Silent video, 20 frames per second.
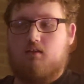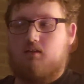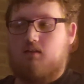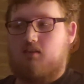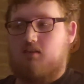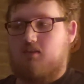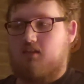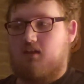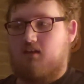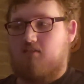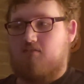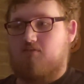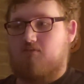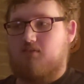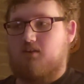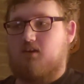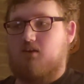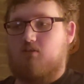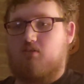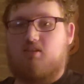instead of
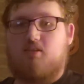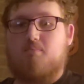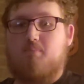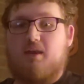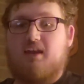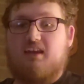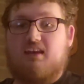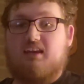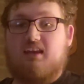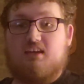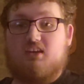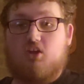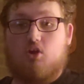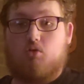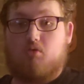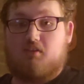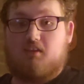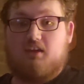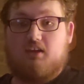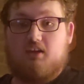spending it to go
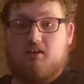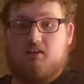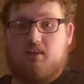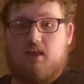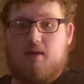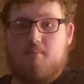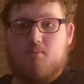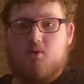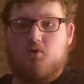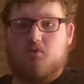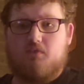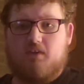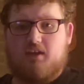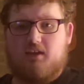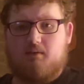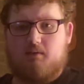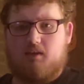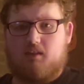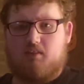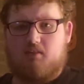see that
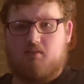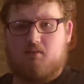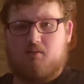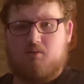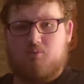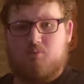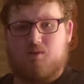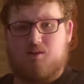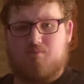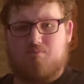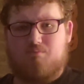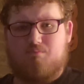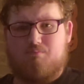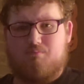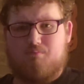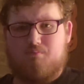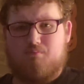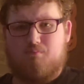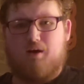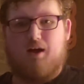movie. Because, well,
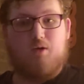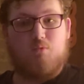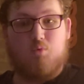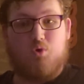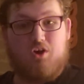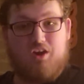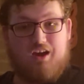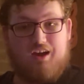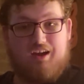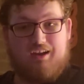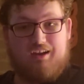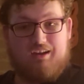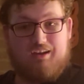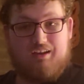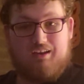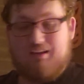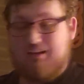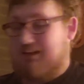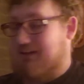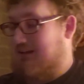why would I?
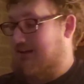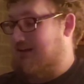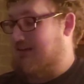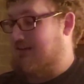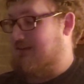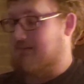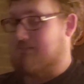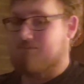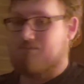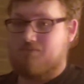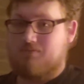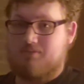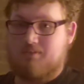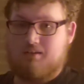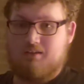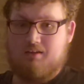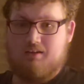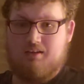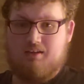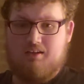
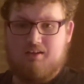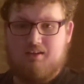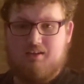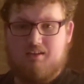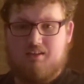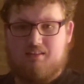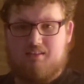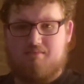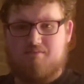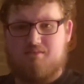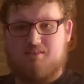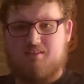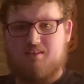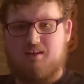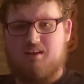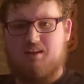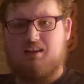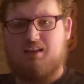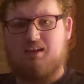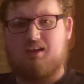It seems just
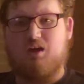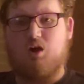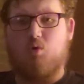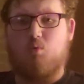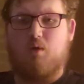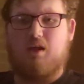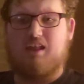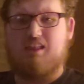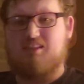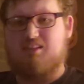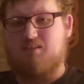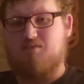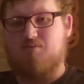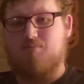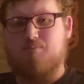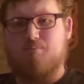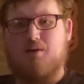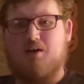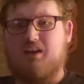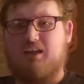kind of like a waste of
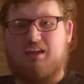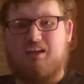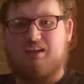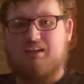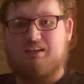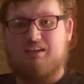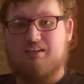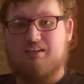money.